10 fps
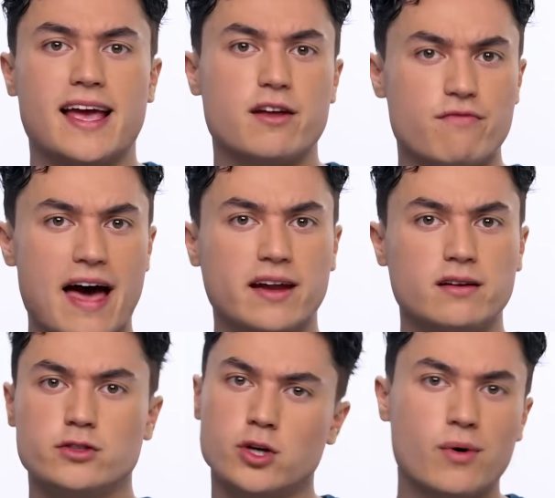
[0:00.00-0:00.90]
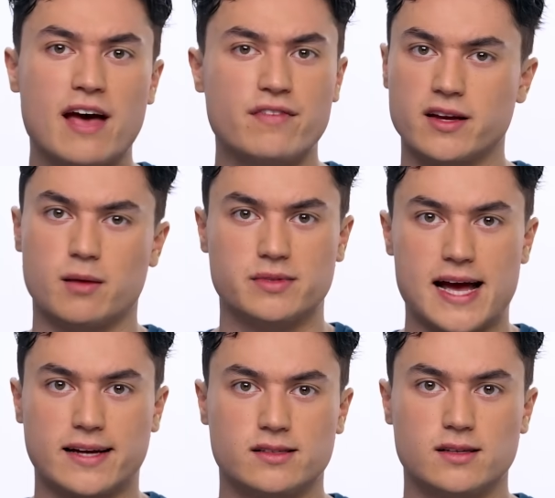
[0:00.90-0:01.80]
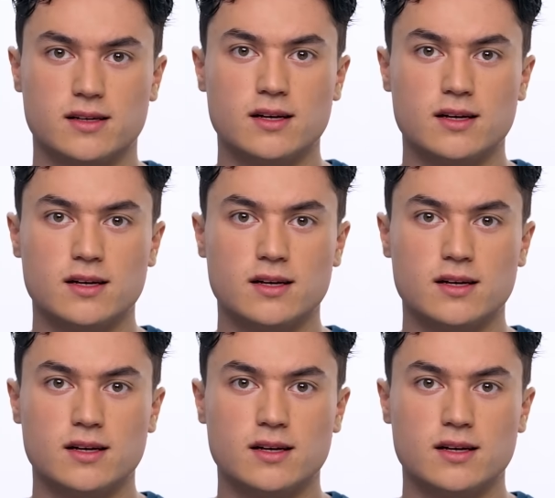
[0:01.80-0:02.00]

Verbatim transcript: and Nevada don't have income tax,